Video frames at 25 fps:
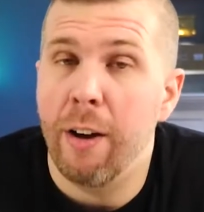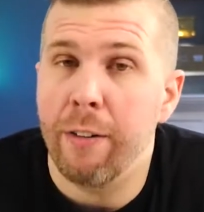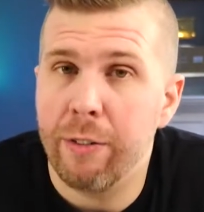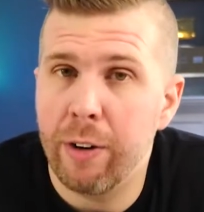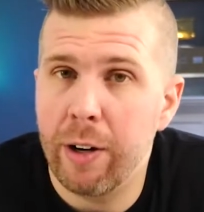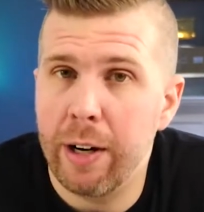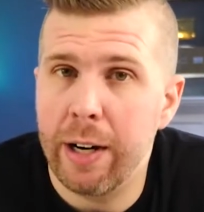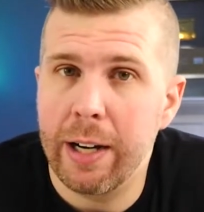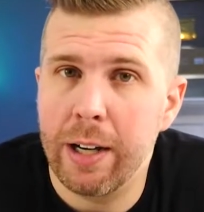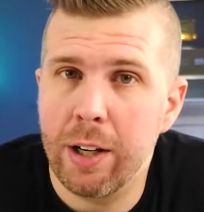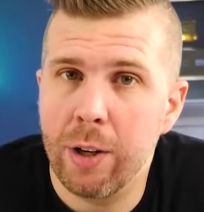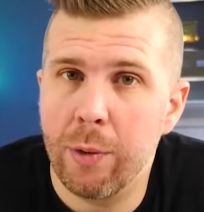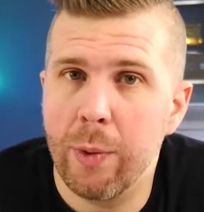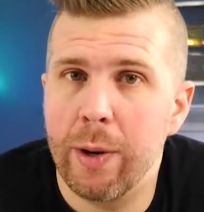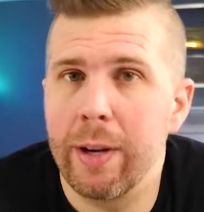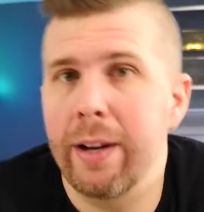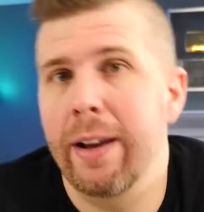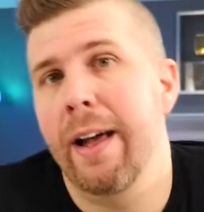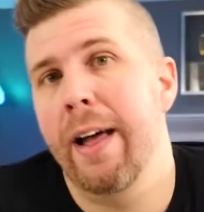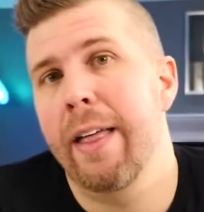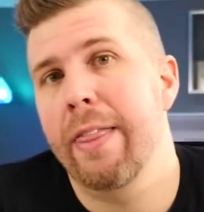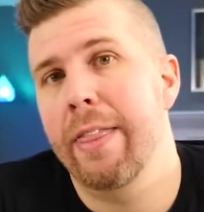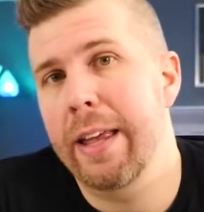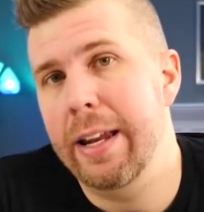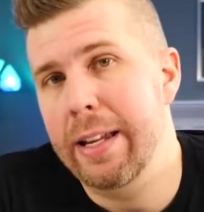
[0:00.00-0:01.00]
for anyone
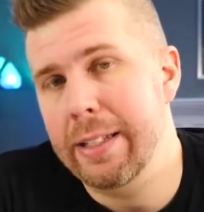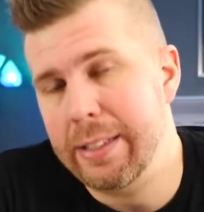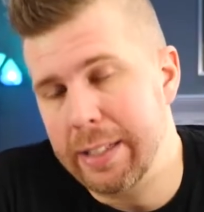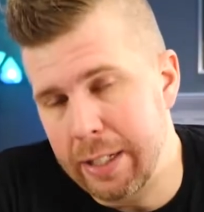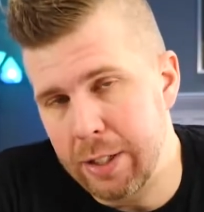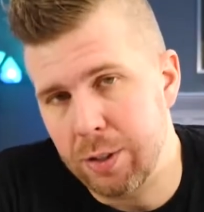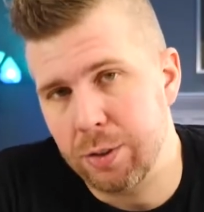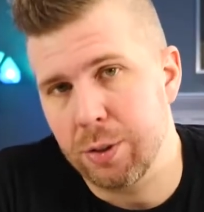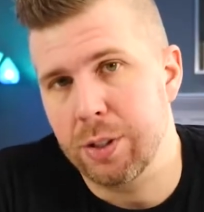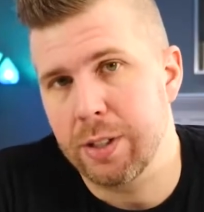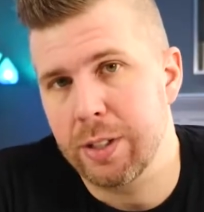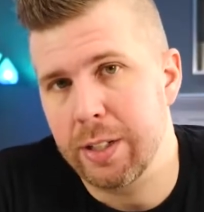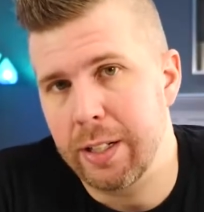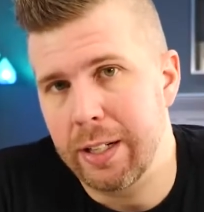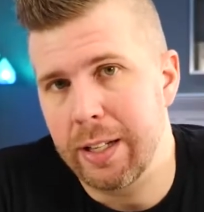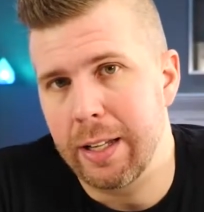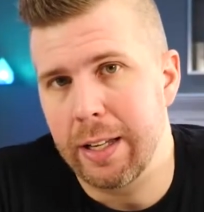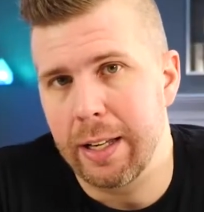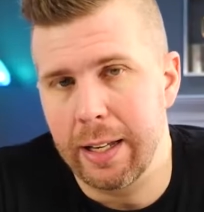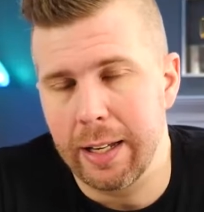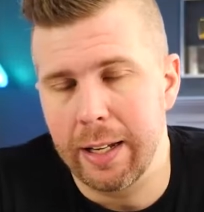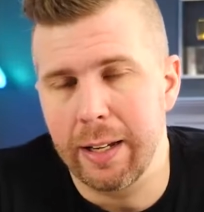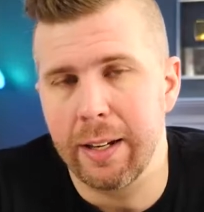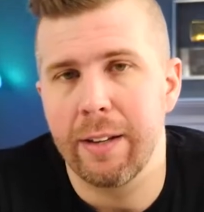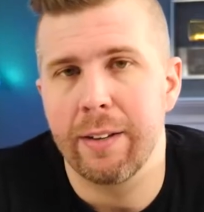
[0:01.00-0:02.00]
that is interested
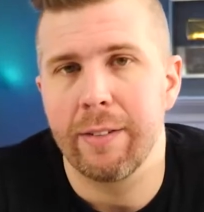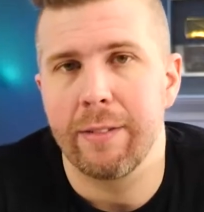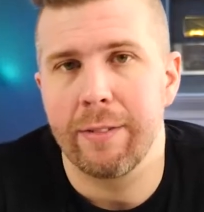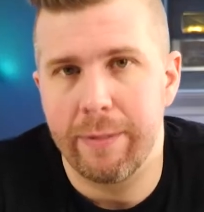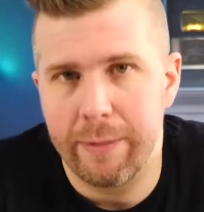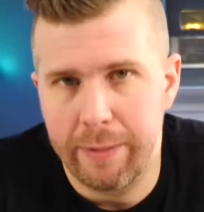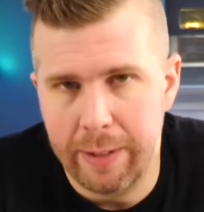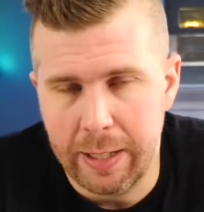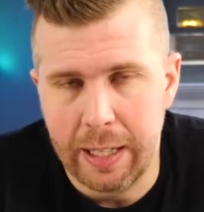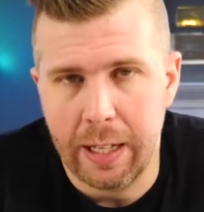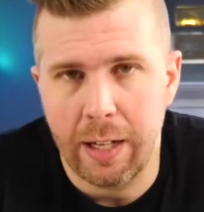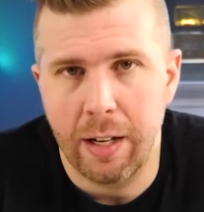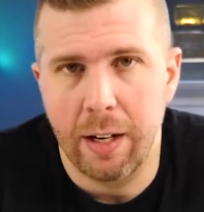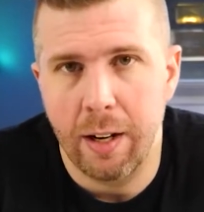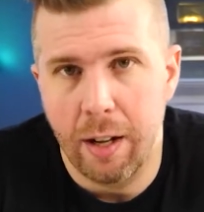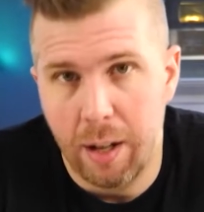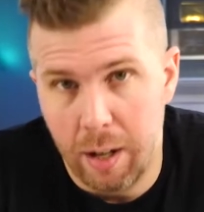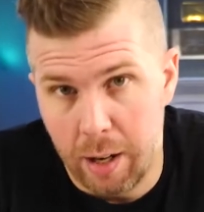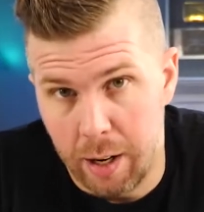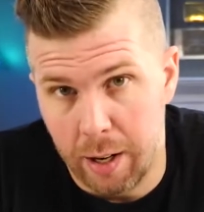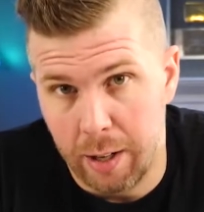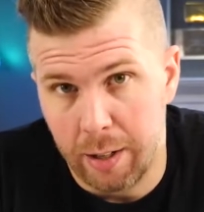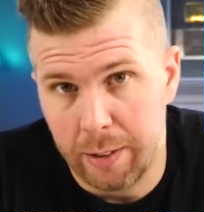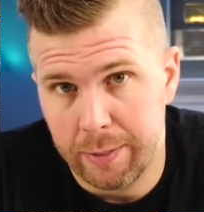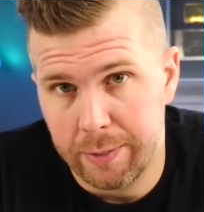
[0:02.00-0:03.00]
in VR.